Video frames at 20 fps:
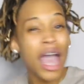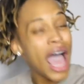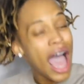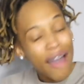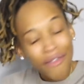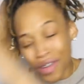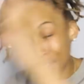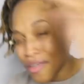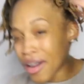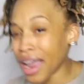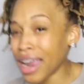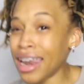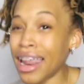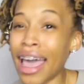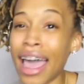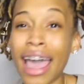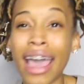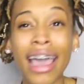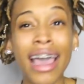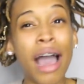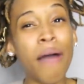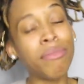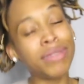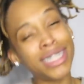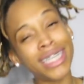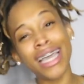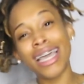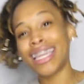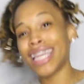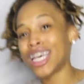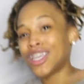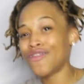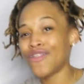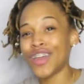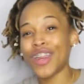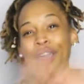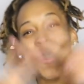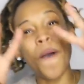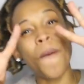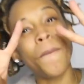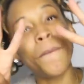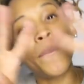Have a great day. I'm going to see you in this video.